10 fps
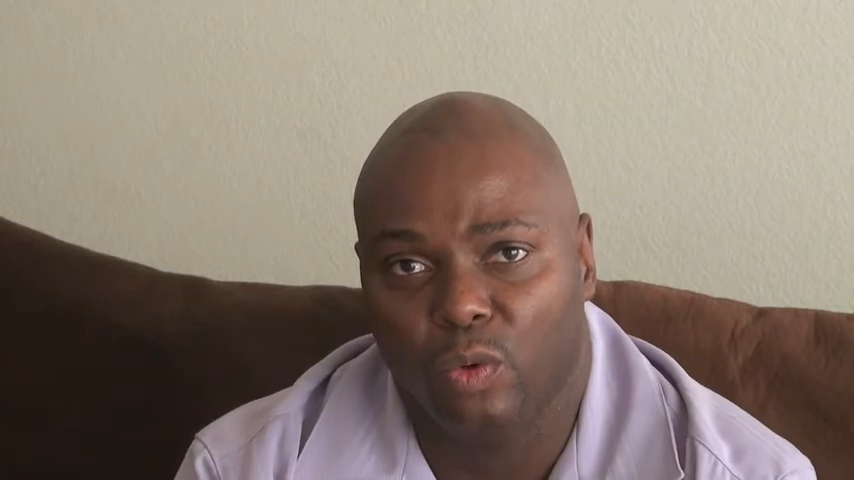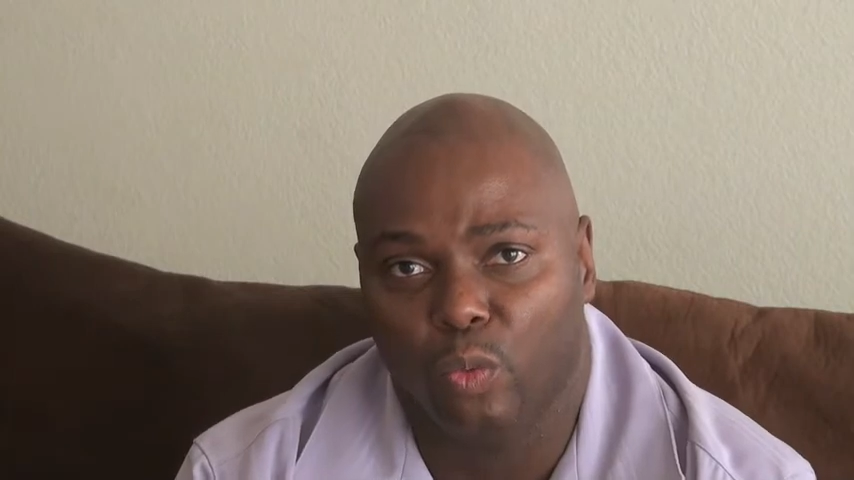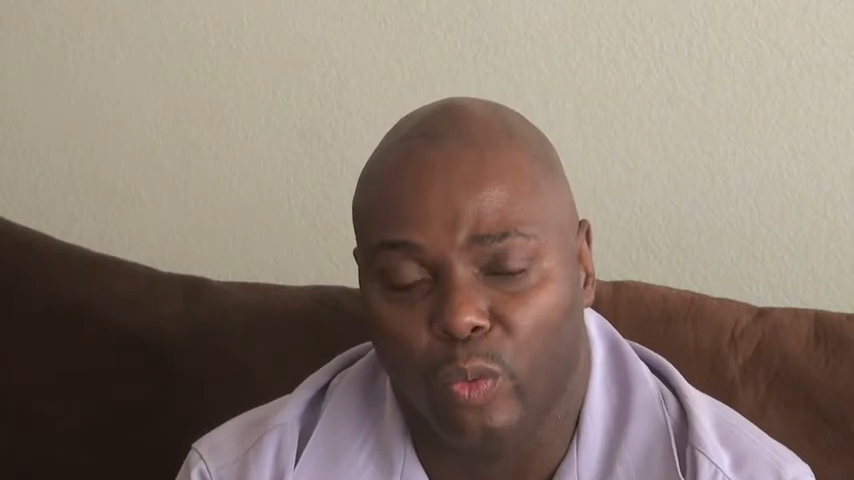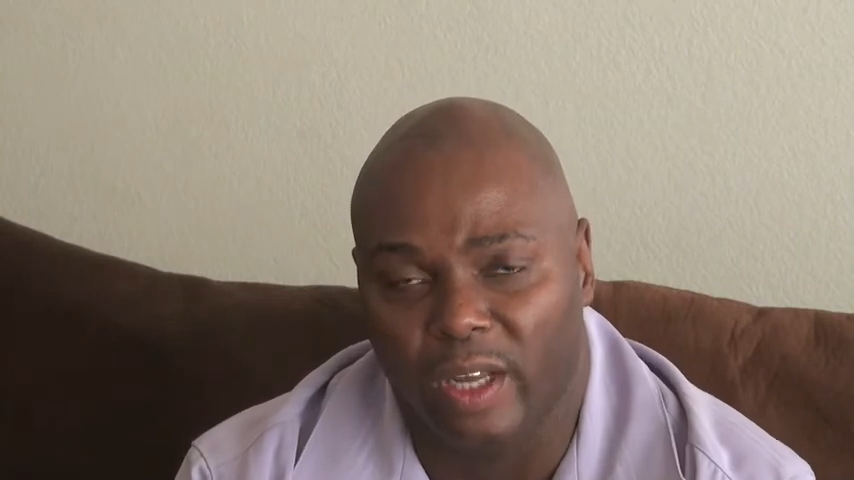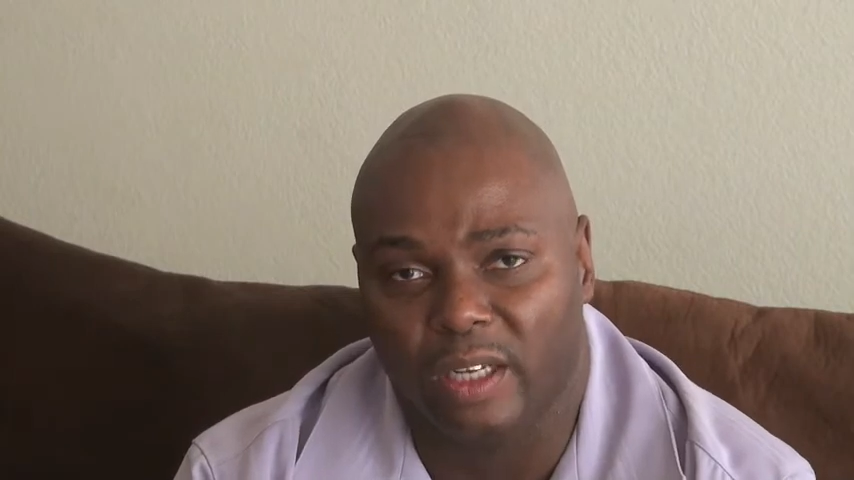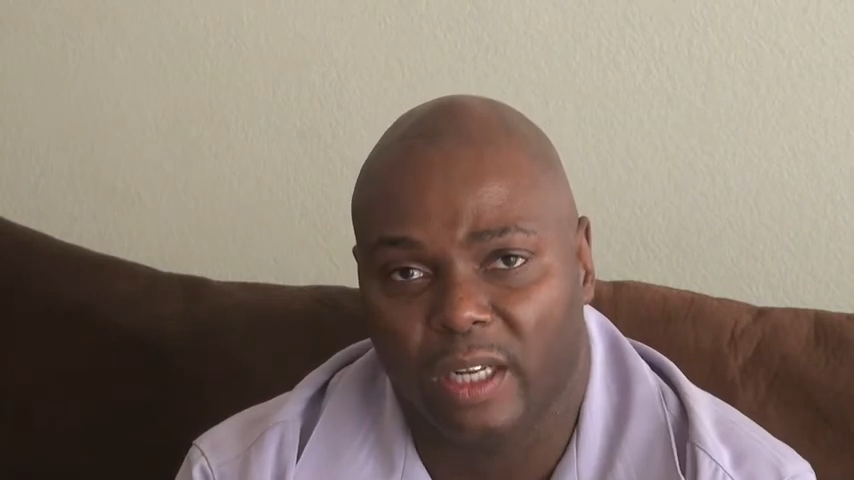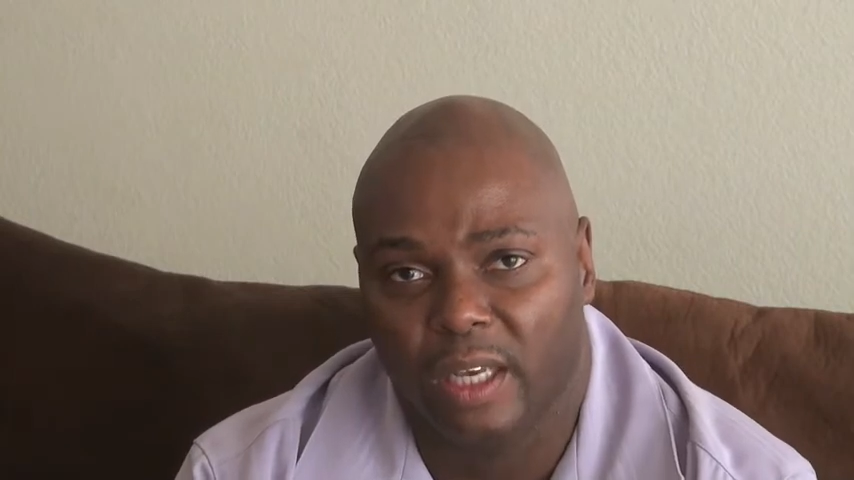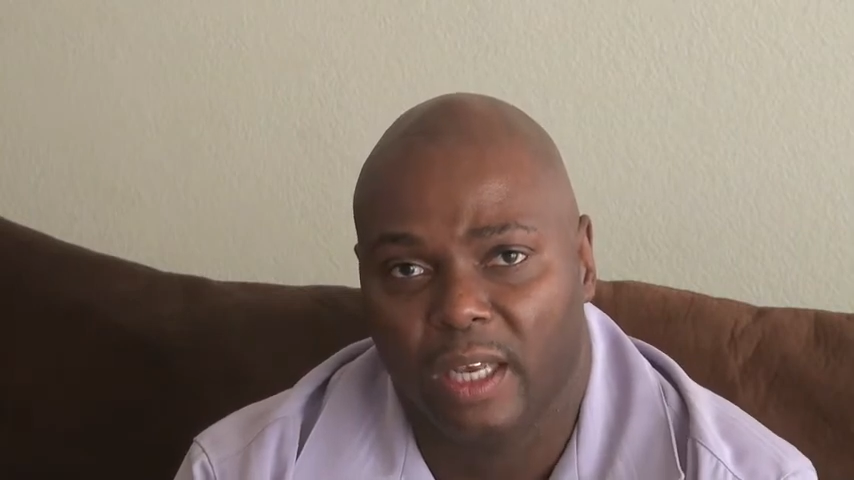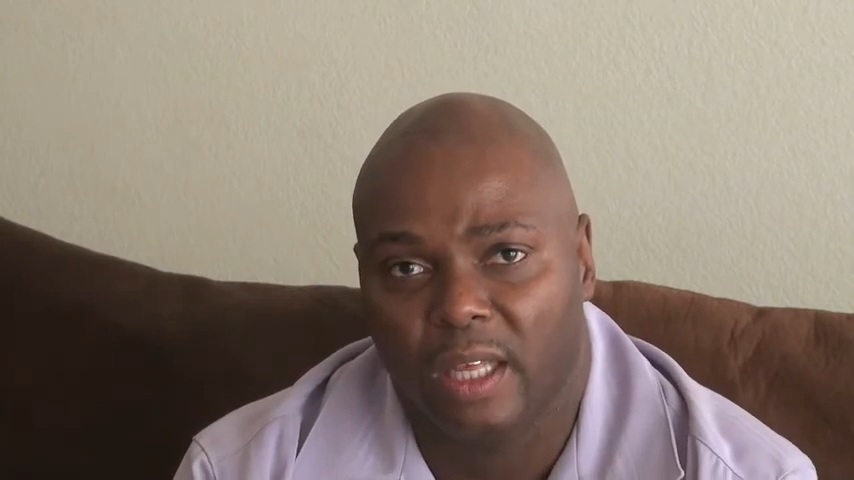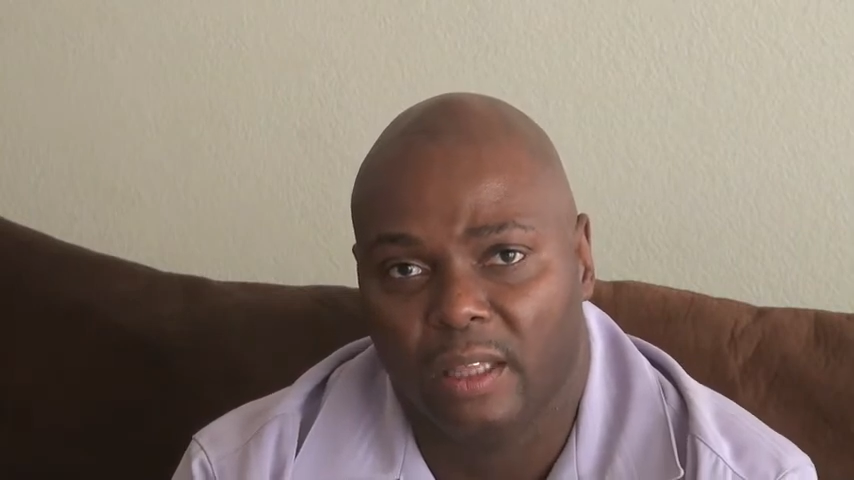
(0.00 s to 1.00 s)
with
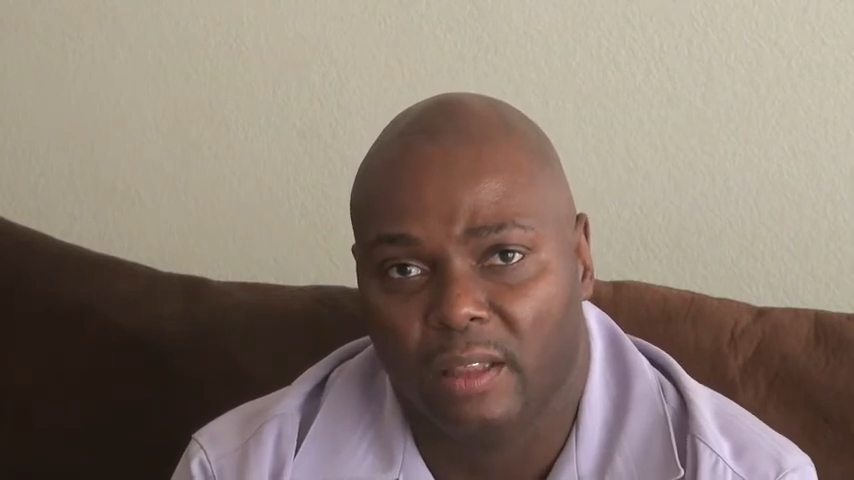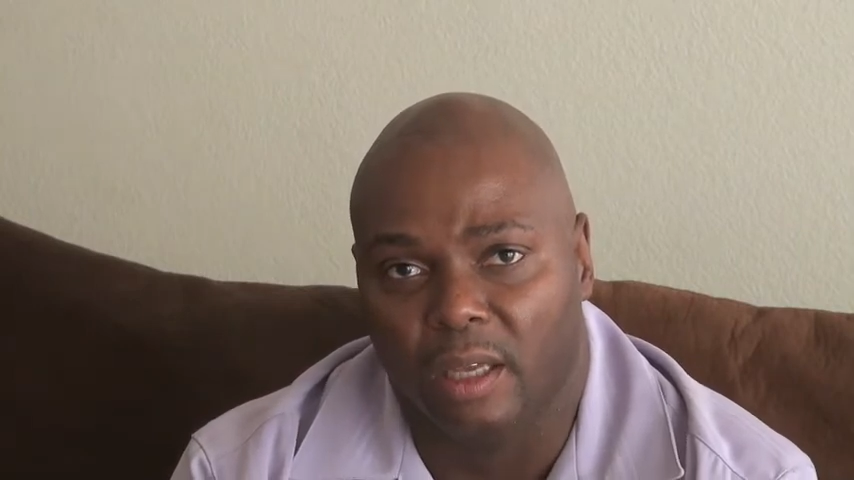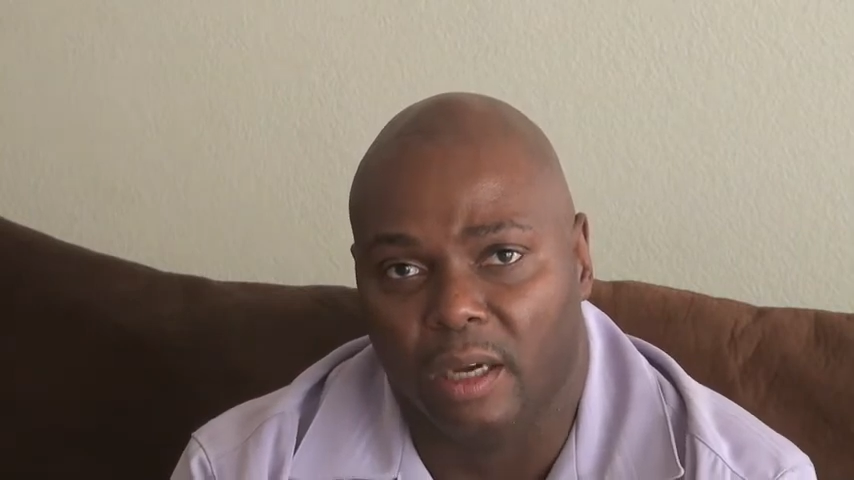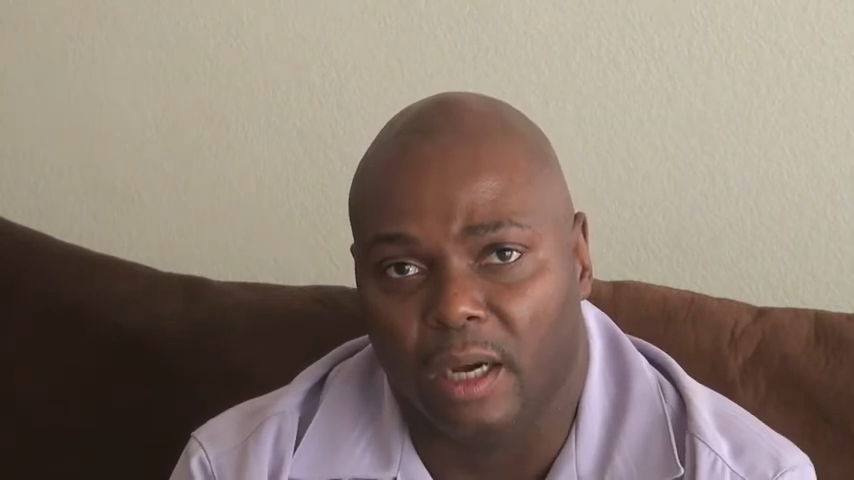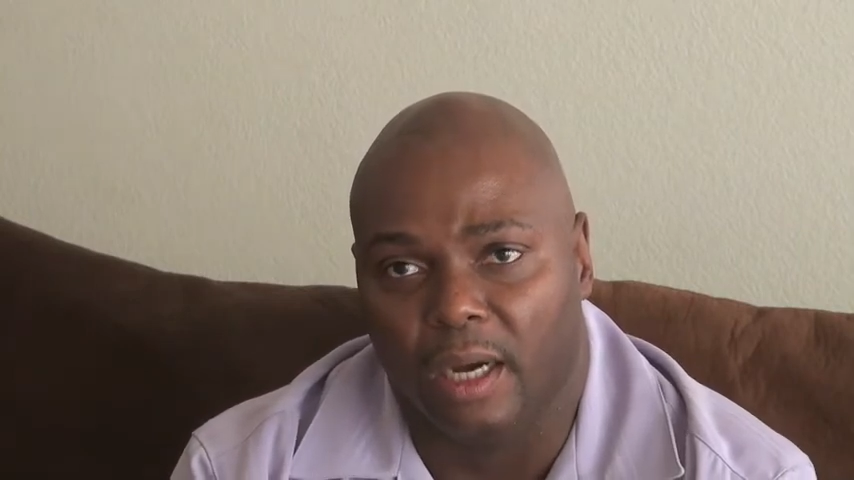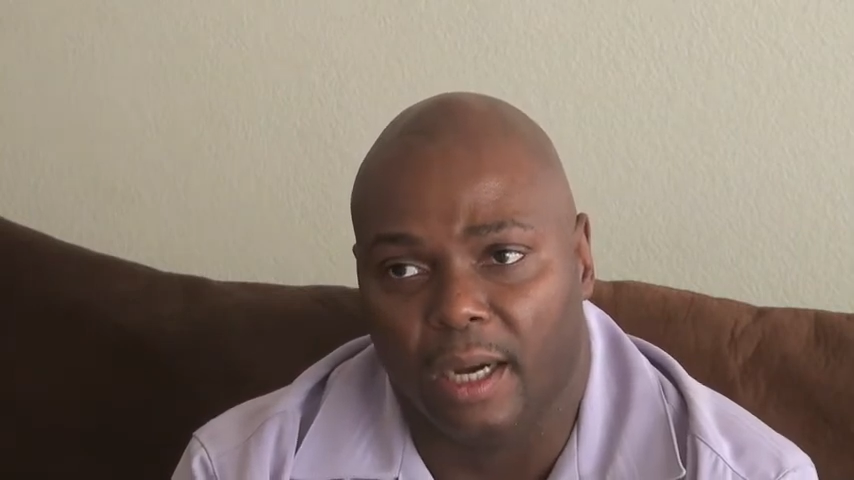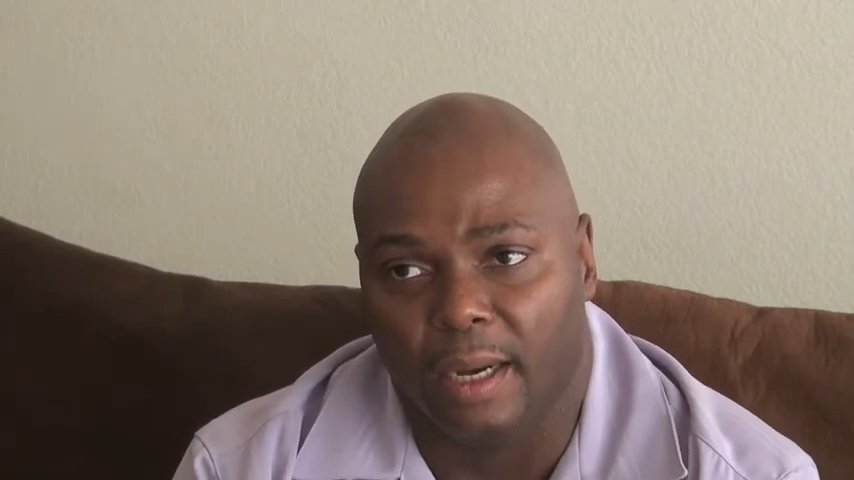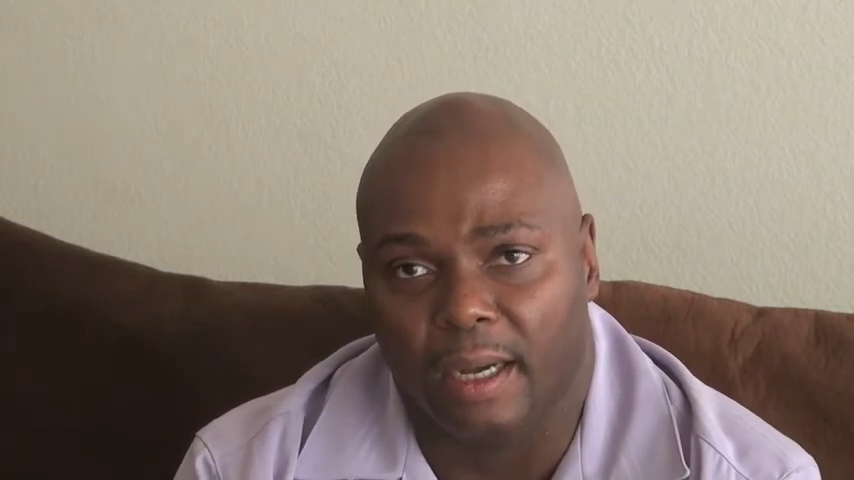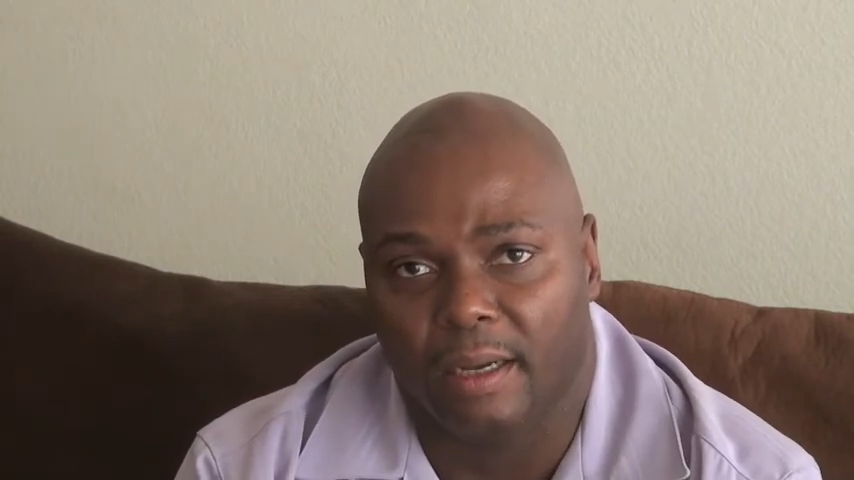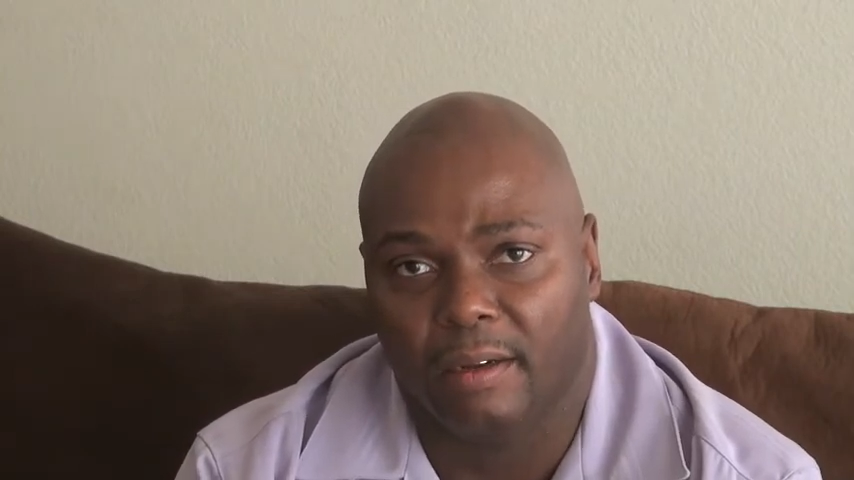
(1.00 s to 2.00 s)

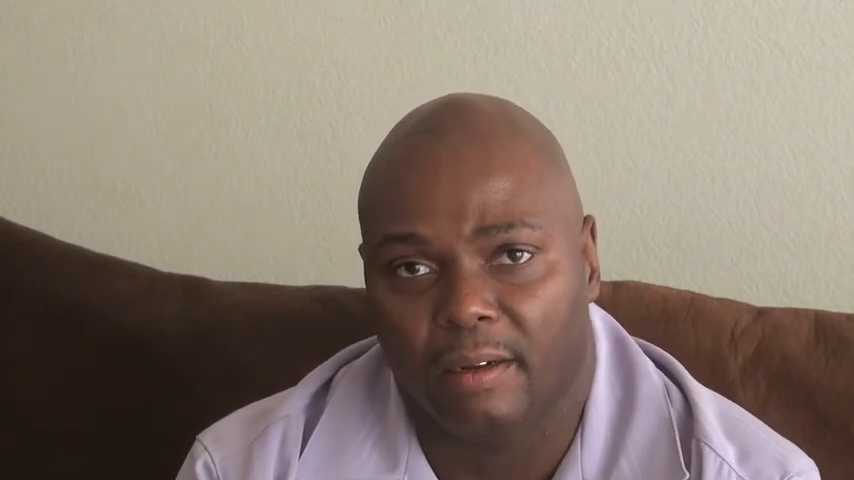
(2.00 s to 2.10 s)
the,